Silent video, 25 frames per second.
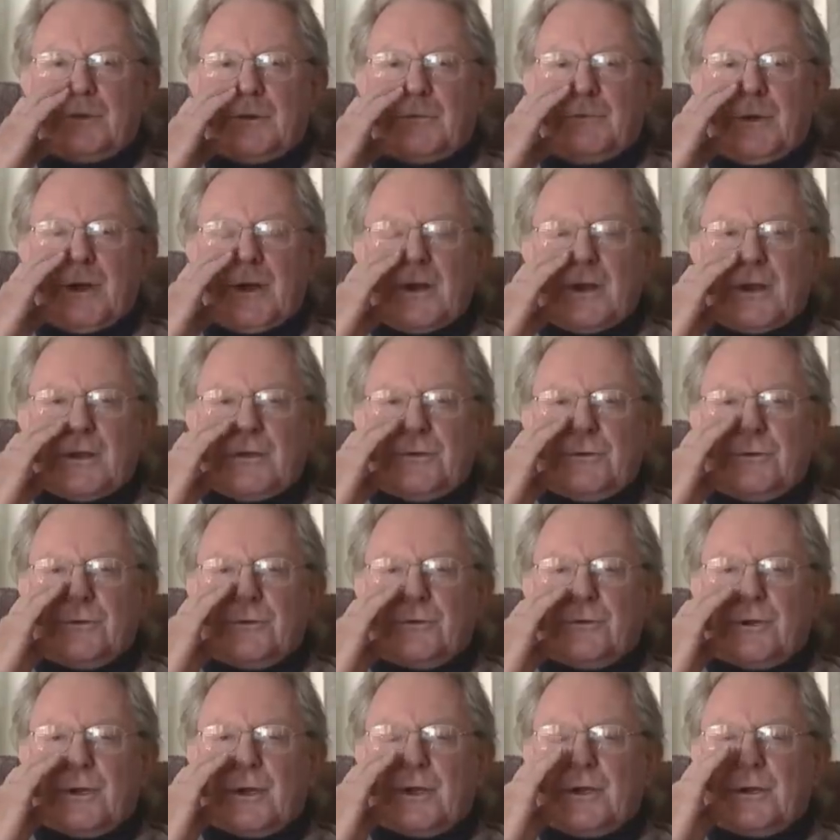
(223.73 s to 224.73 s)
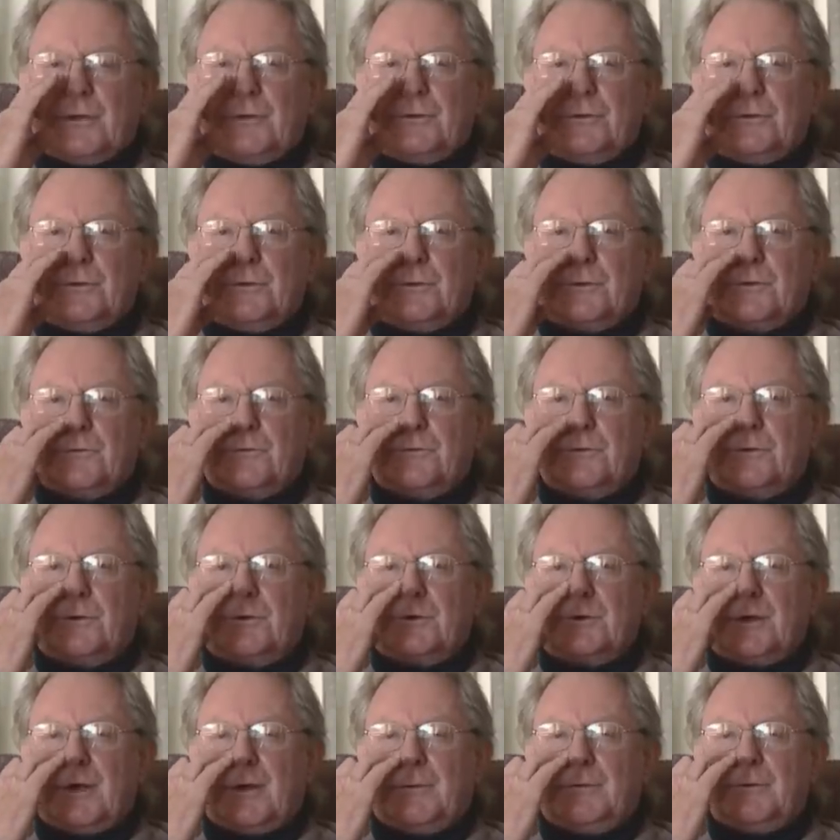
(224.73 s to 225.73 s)
but when I do cricket tours, for
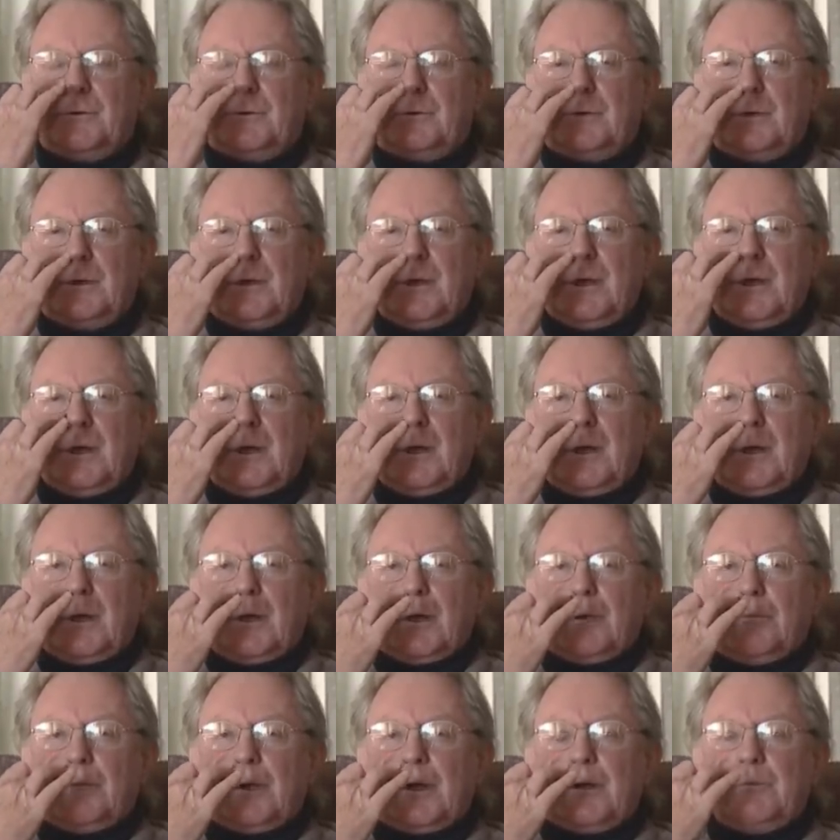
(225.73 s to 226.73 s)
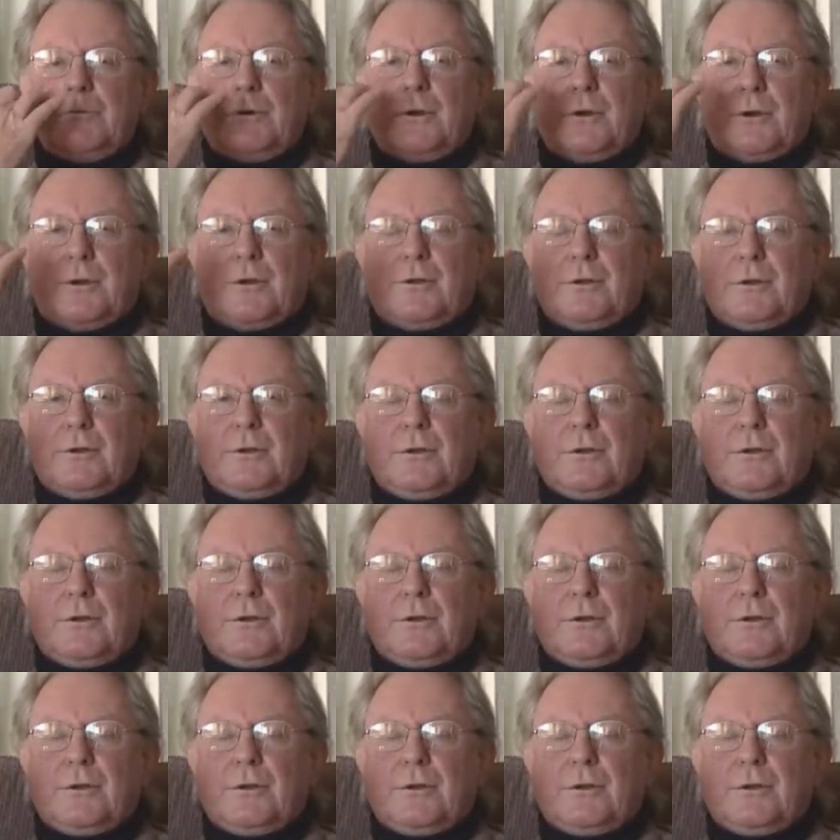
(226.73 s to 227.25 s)
example, we're